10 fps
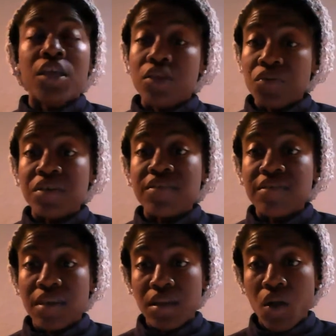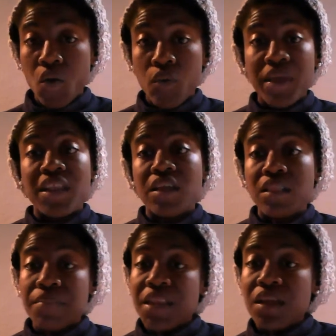you can stay at home and
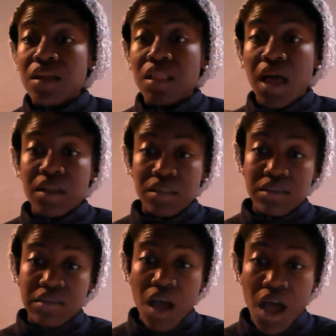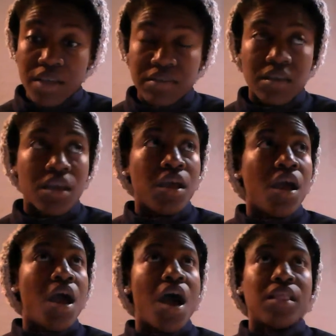eliminate a lot of these costs.
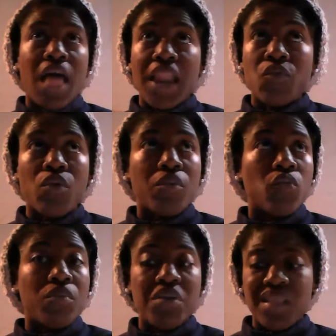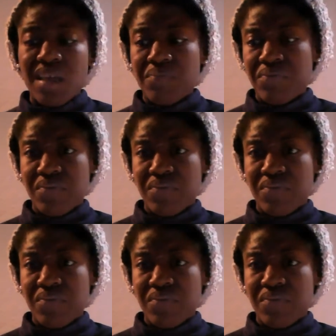A lot of women will be like,